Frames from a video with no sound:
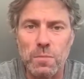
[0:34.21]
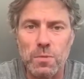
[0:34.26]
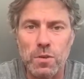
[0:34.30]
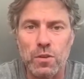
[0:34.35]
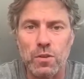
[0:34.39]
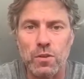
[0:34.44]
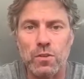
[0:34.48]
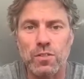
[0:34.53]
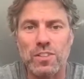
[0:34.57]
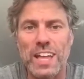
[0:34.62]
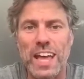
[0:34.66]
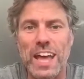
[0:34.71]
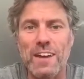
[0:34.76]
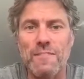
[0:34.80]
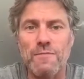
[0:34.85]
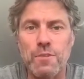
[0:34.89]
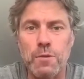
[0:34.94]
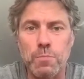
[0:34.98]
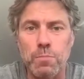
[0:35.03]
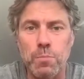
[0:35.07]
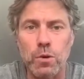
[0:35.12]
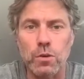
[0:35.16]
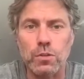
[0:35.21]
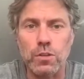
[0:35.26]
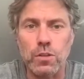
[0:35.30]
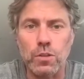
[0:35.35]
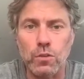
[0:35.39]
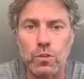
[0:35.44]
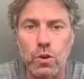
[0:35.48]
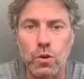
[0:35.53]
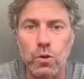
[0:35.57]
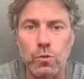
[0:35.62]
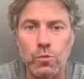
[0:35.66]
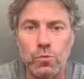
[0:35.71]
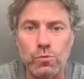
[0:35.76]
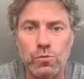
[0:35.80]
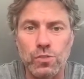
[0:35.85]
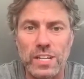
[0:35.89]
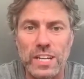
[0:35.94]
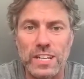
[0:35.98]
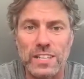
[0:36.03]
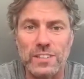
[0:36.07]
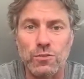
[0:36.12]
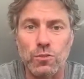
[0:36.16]
because everybody knows
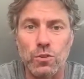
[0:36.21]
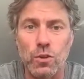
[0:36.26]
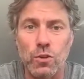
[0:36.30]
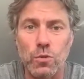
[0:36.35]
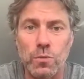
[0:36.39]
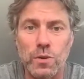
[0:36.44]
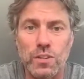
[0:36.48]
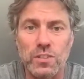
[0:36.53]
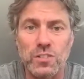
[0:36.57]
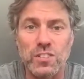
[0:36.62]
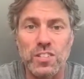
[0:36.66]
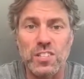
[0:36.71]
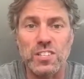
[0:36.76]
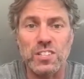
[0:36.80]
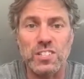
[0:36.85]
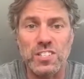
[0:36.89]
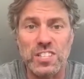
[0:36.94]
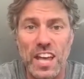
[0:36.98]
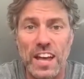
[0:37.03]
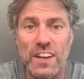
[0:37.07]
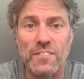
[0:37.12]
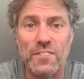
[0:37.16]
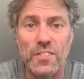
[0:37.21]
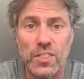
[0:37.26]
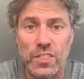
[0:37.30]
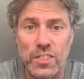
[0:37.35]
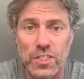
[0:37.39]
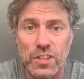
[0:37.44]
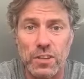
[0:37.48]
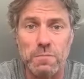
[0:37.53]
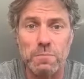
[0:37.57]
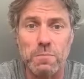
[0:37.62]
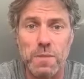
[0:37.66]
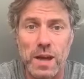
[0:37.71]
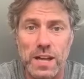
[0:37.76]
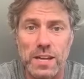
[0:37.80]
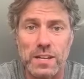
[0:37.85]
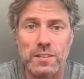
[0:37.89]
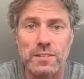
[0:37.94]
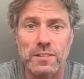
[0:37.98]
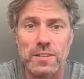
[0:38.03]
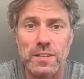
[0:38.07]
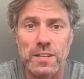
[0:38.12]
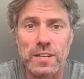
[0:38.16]
that it's always your 7th
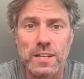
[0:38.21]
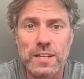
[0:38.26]
mate